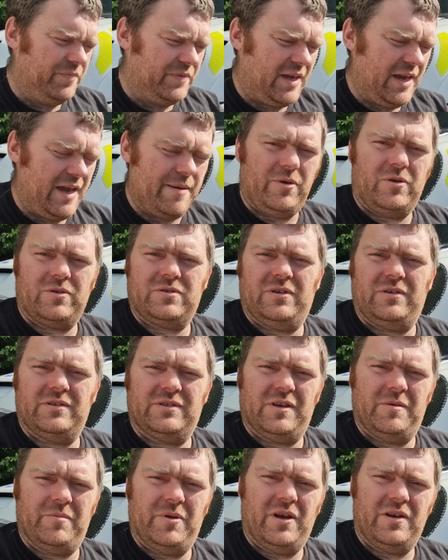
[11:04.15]
Gearbox not
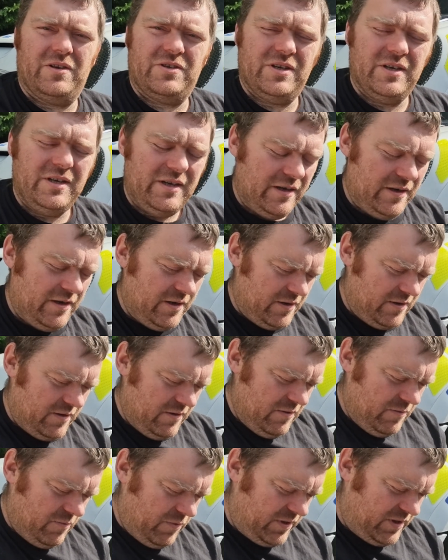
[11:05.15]
so much.
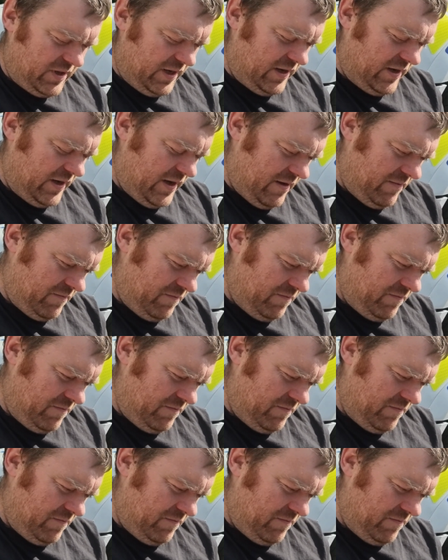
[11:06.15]
We think